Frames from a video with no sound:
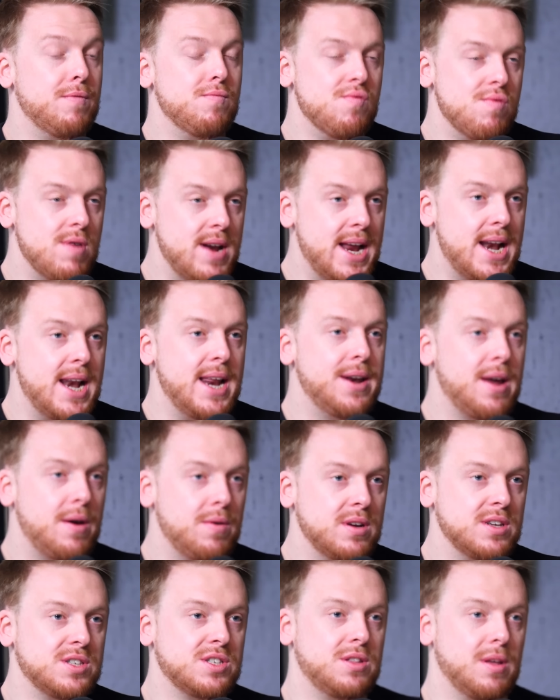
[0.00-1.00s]
really
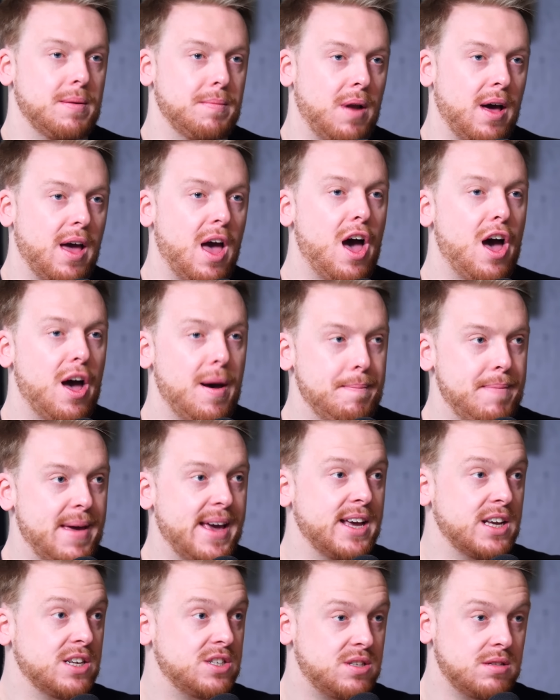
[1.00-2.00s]
noticed them. Like her
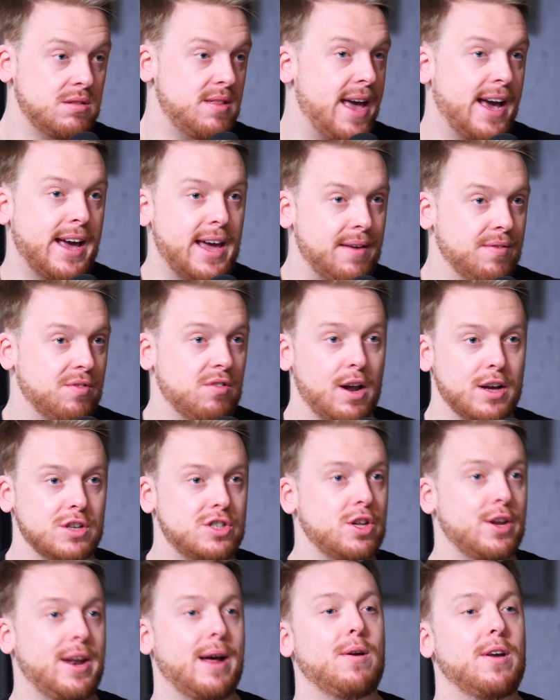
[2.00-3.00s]
biggest negatives, like
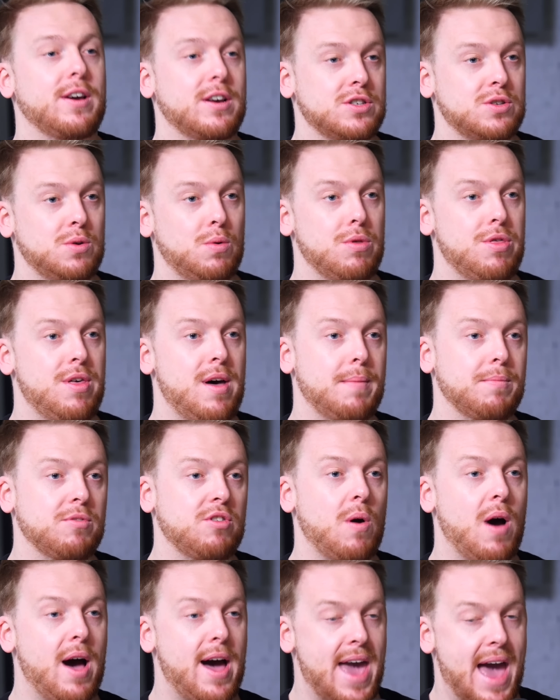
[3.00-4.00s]
stood out like a sore thumb.
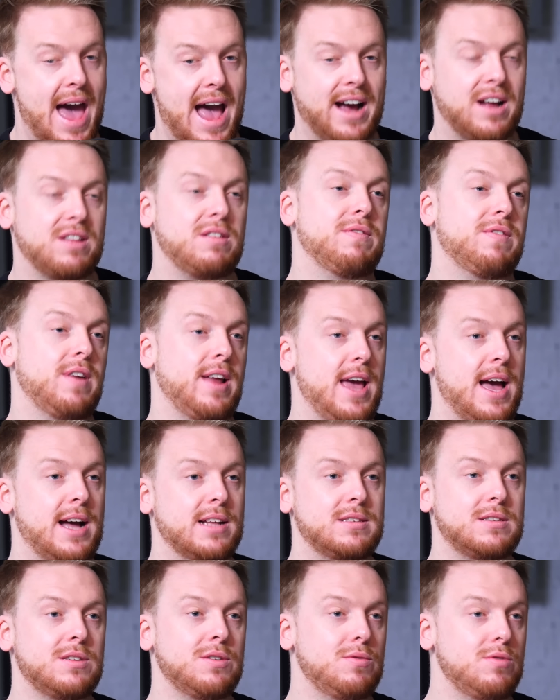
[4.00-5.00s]
So I actively had
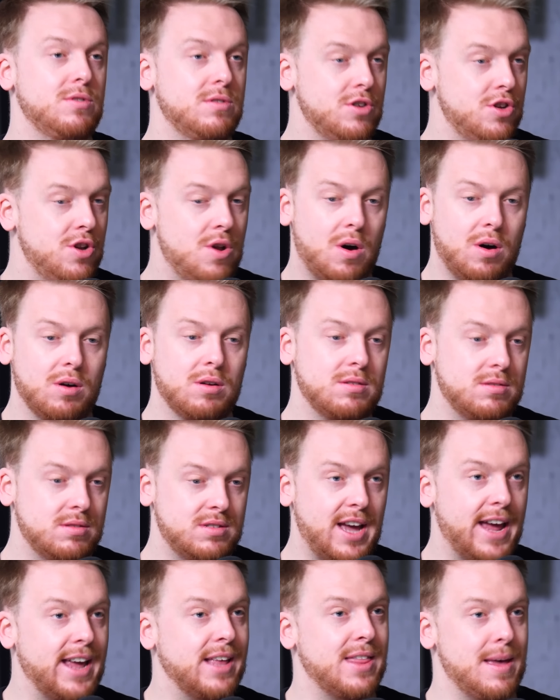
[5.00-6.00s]
to not
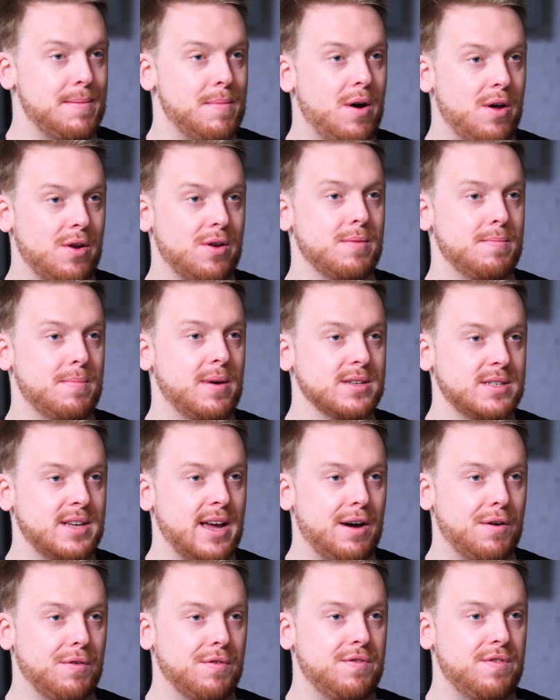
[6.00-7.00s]
take them on
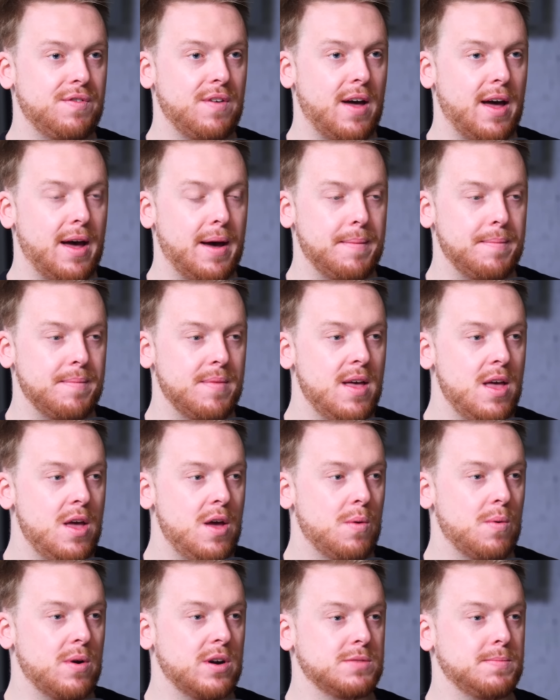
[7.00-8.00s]
myself. Um,
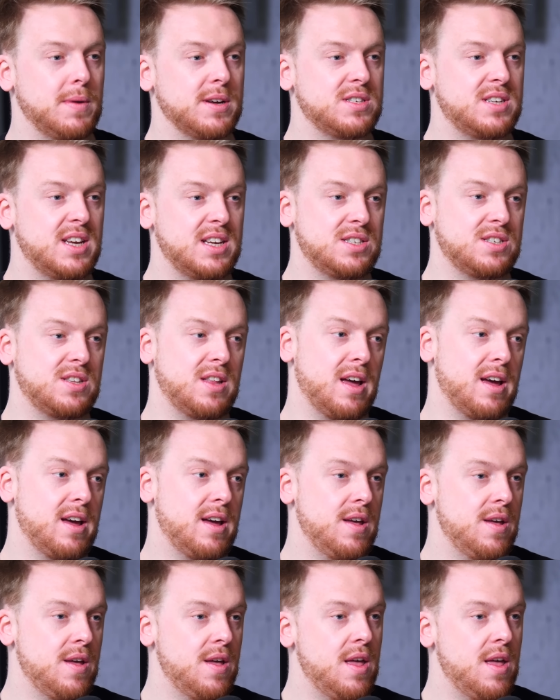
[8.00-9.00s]
whereas my sister,